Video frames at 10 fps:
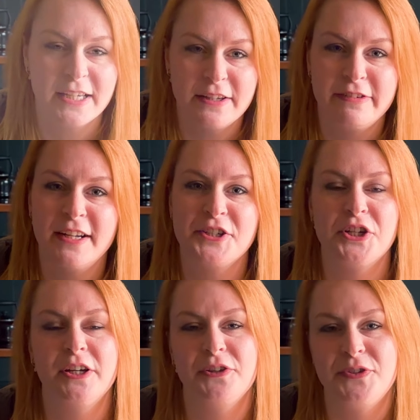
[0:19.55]
at the
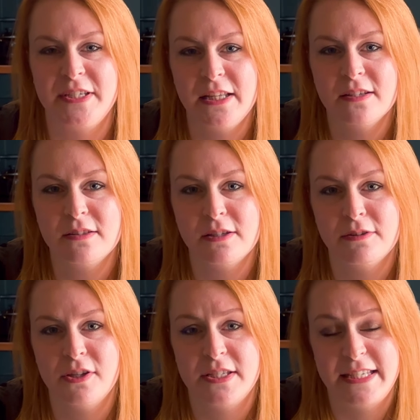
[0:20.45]
furniture, you see the, the,
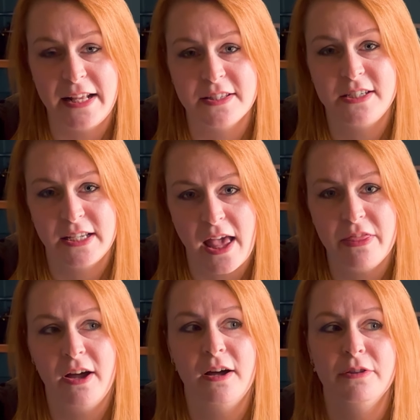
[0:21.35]
the, sets
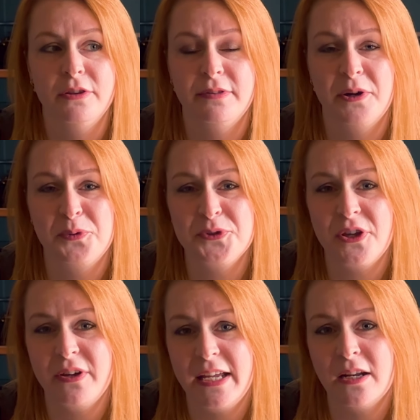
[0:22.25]
together. They're
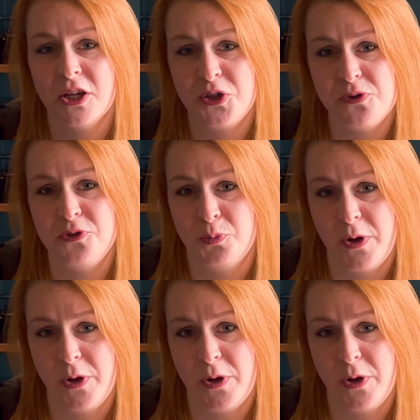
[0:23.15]
also in a huge